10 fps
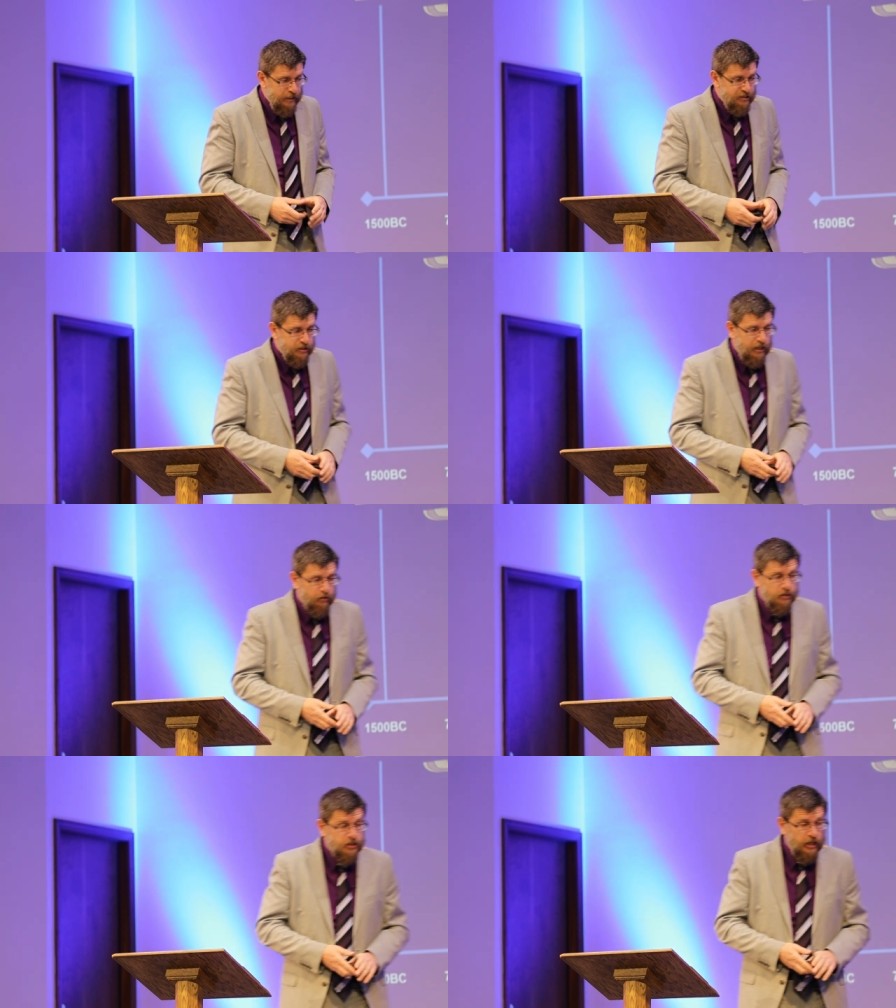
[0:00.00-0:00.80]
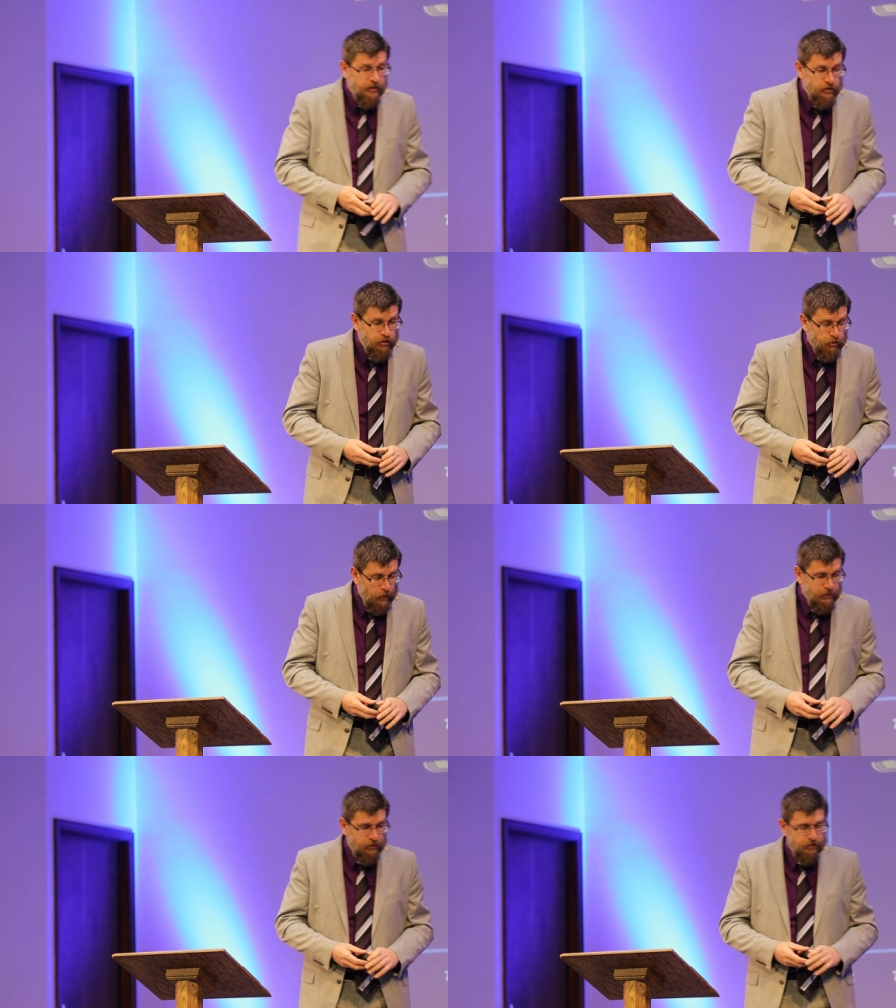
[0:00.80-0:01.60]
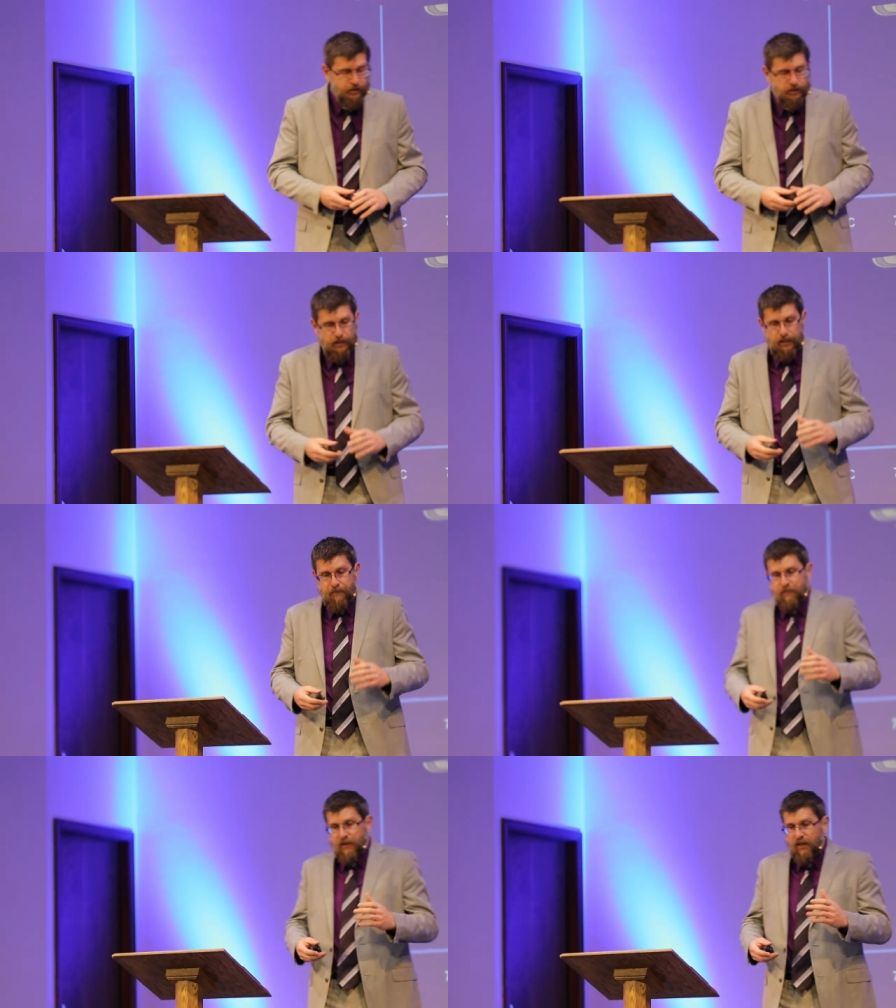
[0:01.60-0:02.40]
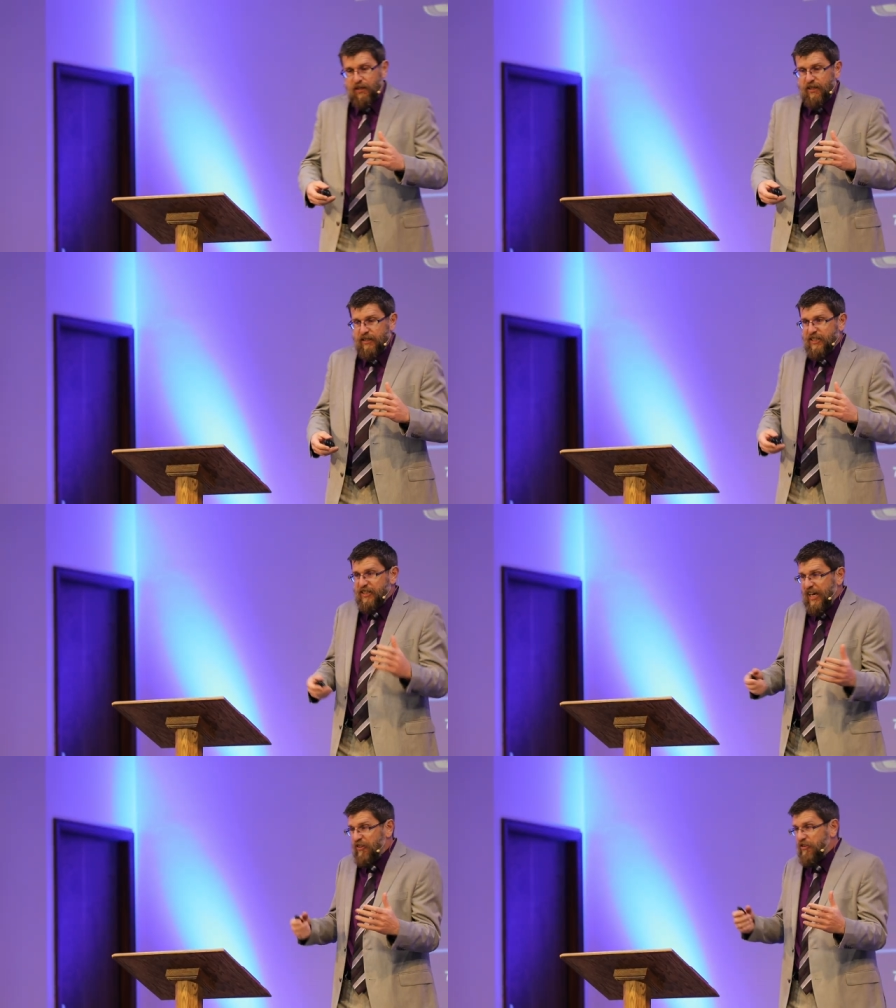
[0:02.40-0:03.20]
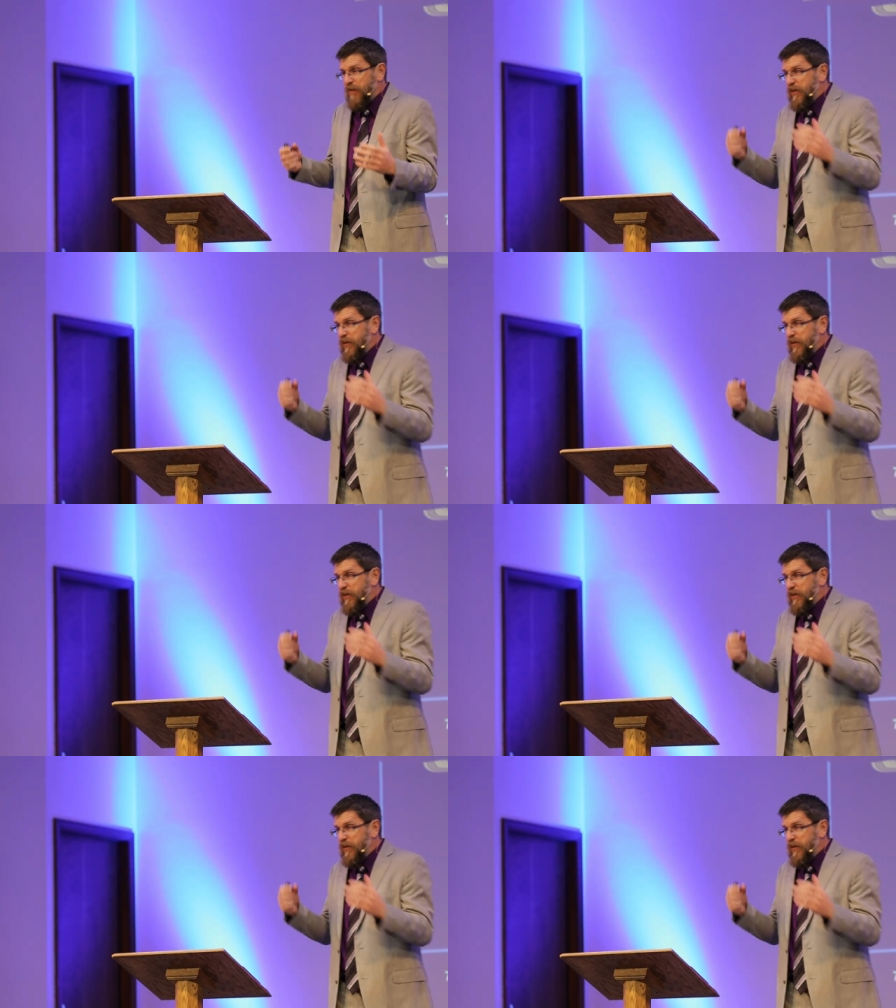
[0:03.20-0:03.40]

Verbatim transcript: to get together and study the scriptures, and together they